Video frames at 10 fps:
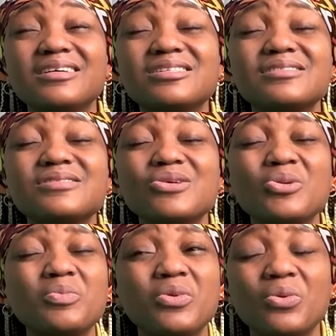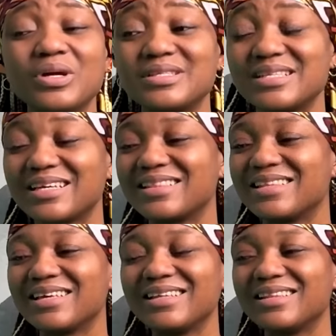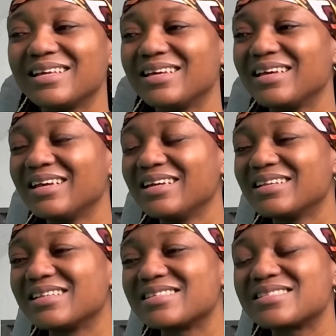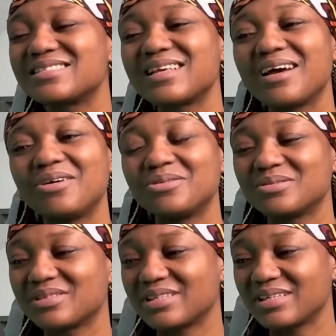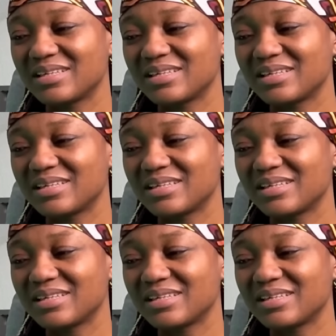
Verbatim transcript: so poetic. The the the sound.